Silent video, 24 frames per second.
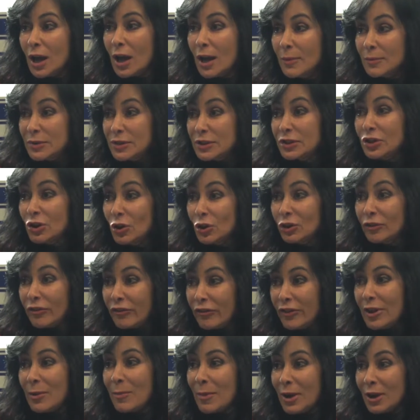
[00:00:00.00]
I'm still a
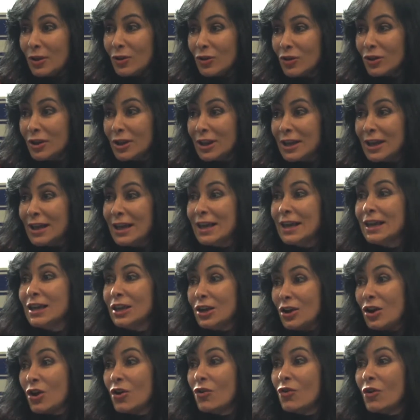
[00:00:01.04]
female. Right.
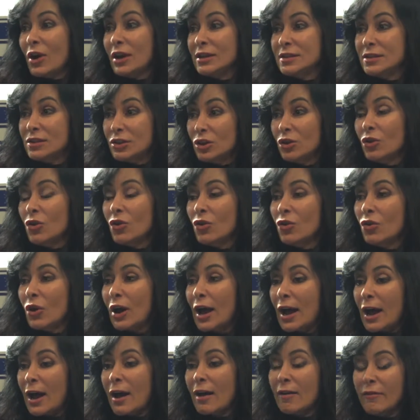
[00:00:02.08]
You know, I still
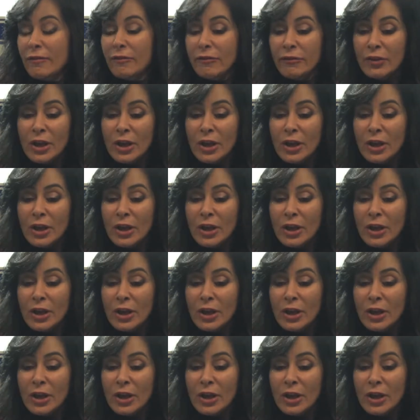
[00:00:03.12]
have